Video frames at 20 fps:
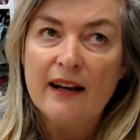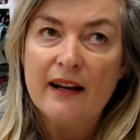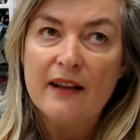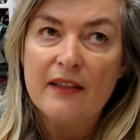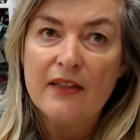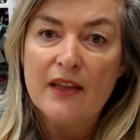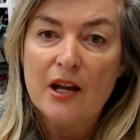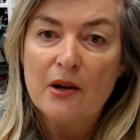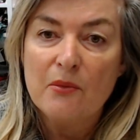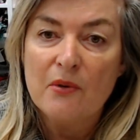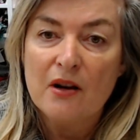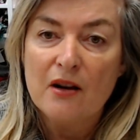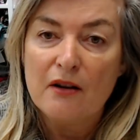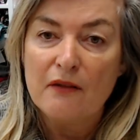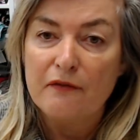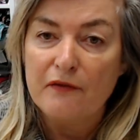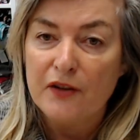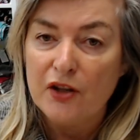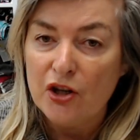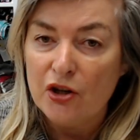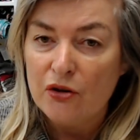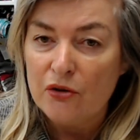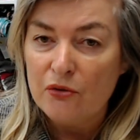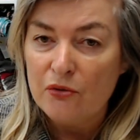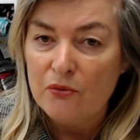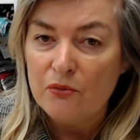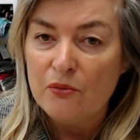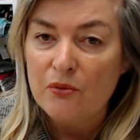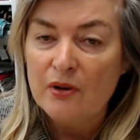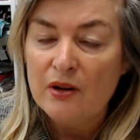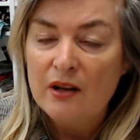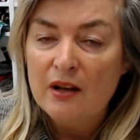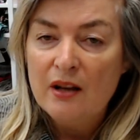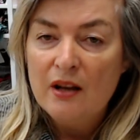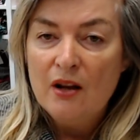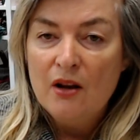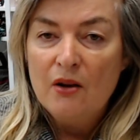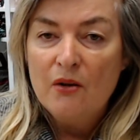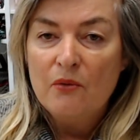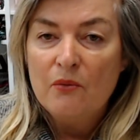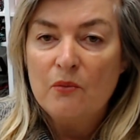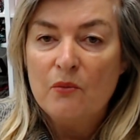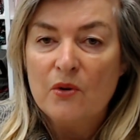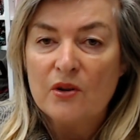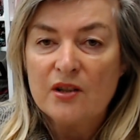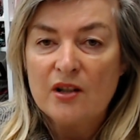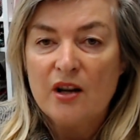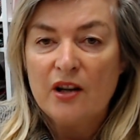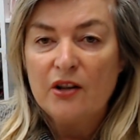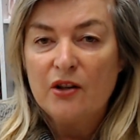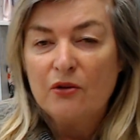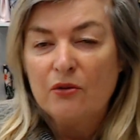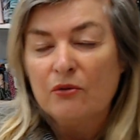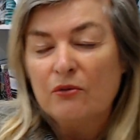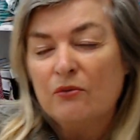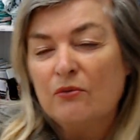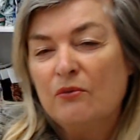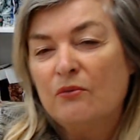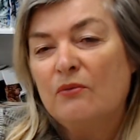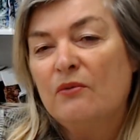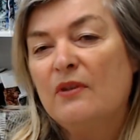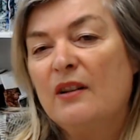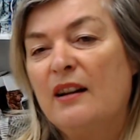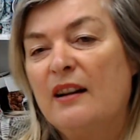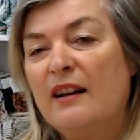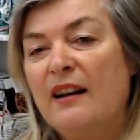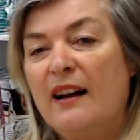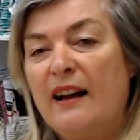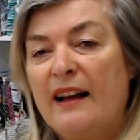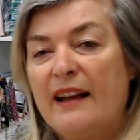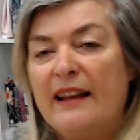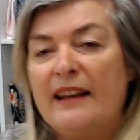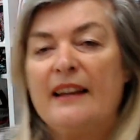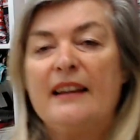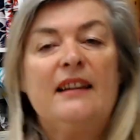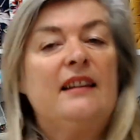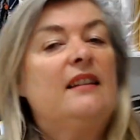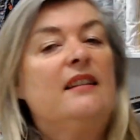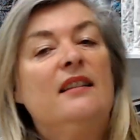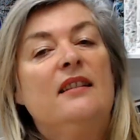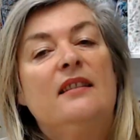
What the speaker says: There were a few what I call a